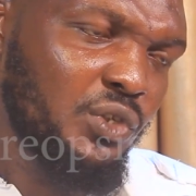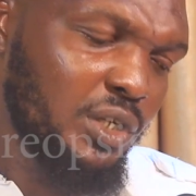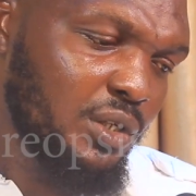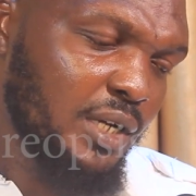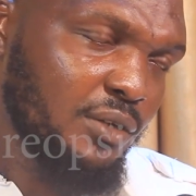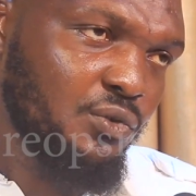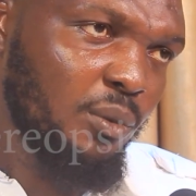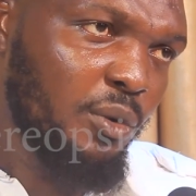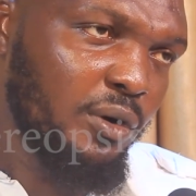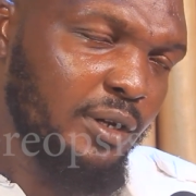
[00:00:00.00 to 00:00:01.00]
State and
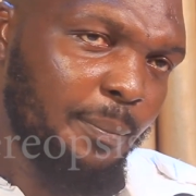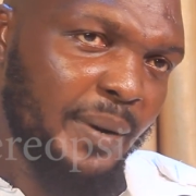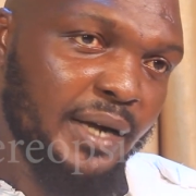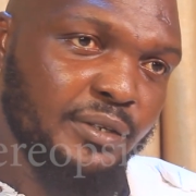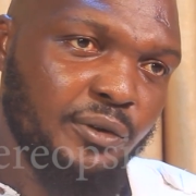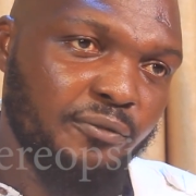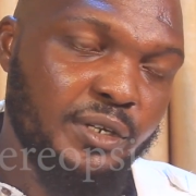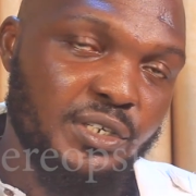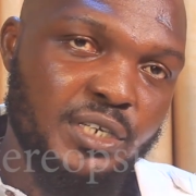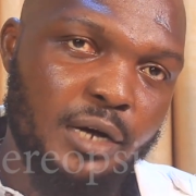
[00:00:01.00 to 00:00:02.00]
some other parts of
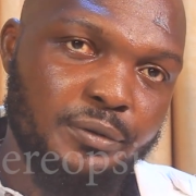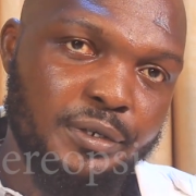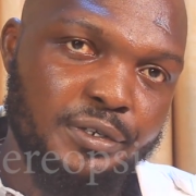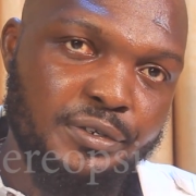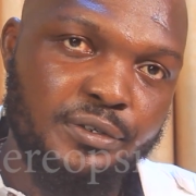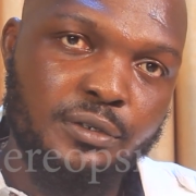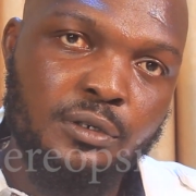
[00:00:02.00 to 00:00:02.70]
the southeast